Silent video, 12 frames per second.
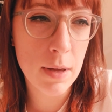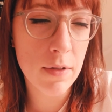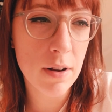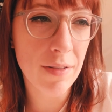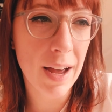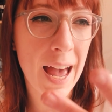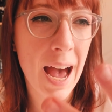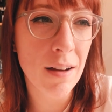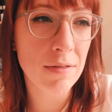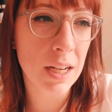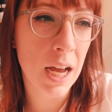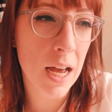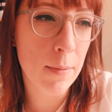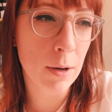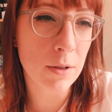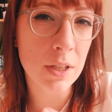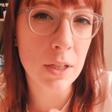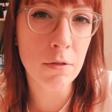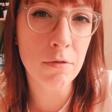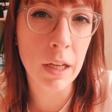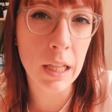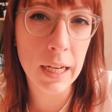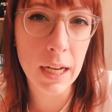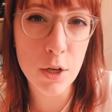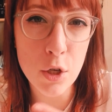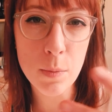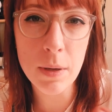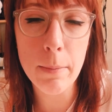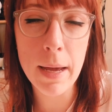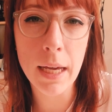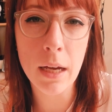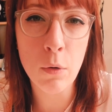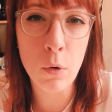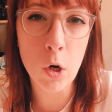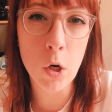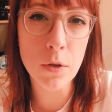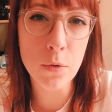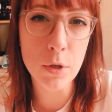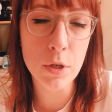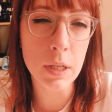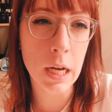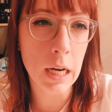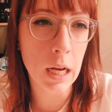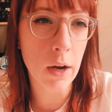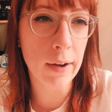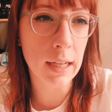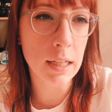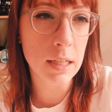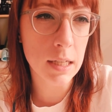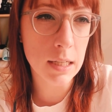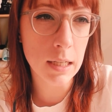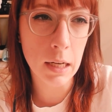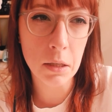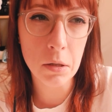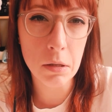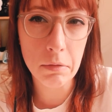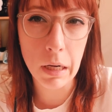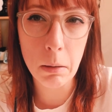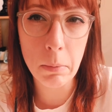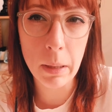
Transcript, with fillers: Even if I have time, I'll still feel like I should be making orders, which is kind of how I get into the cycle of not